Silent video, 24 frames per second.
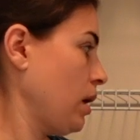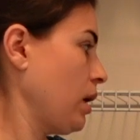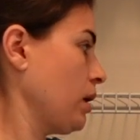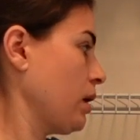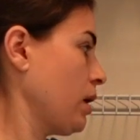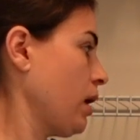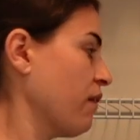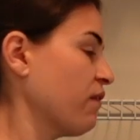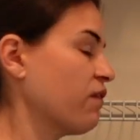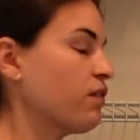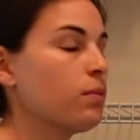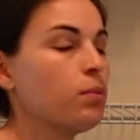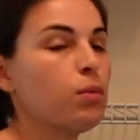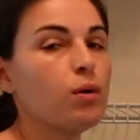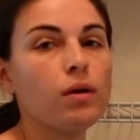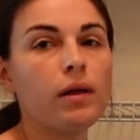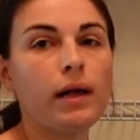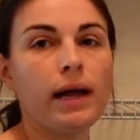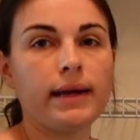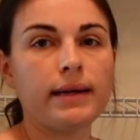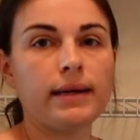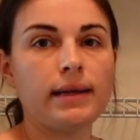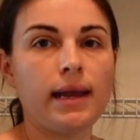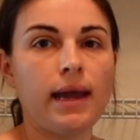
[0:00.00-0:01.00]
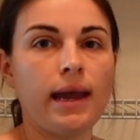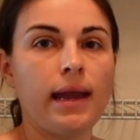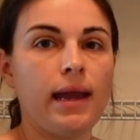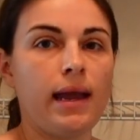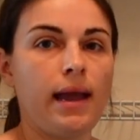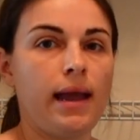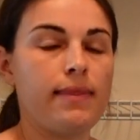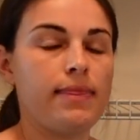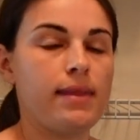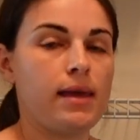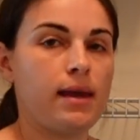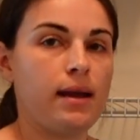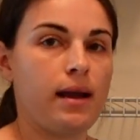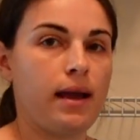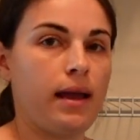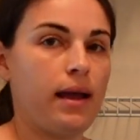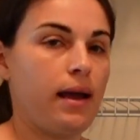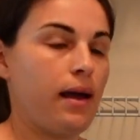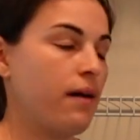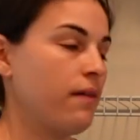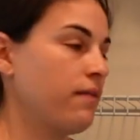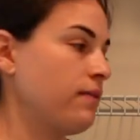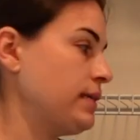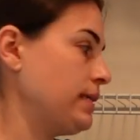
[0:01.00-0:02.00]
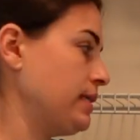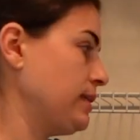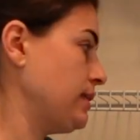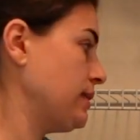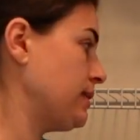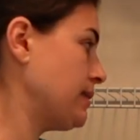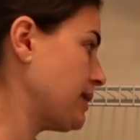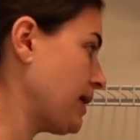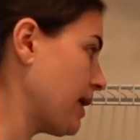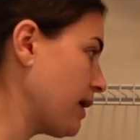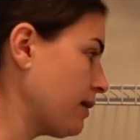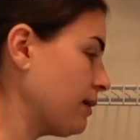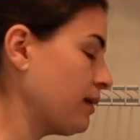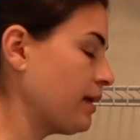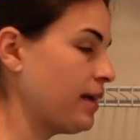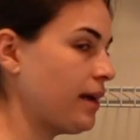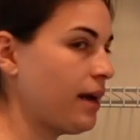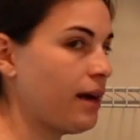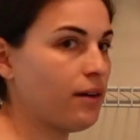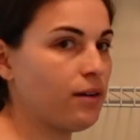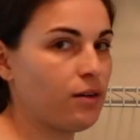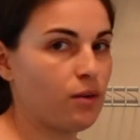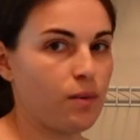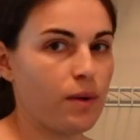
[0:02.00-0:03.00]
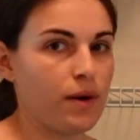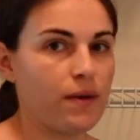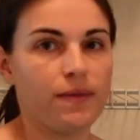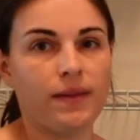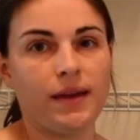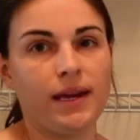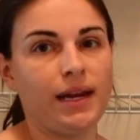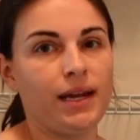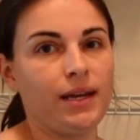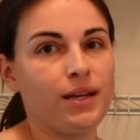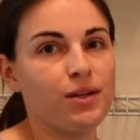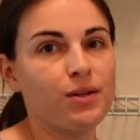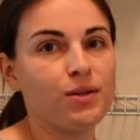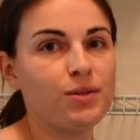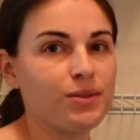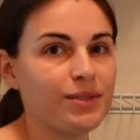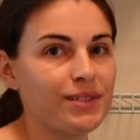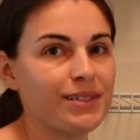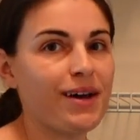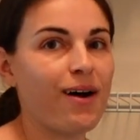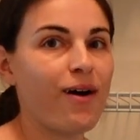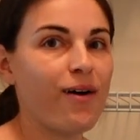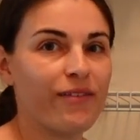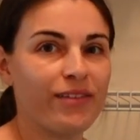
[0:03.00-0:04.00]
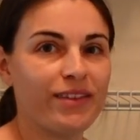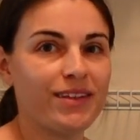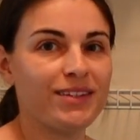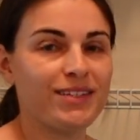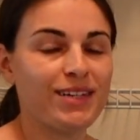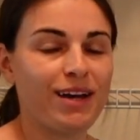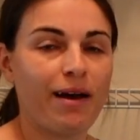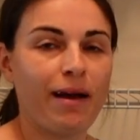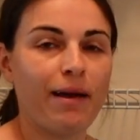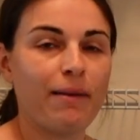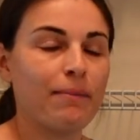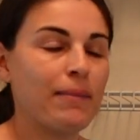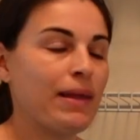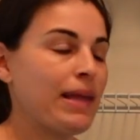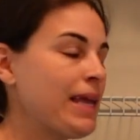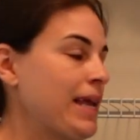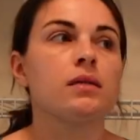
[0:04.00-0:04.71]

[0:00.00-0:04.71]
comfortable at night, and then I have these daily underwear that I use all the time.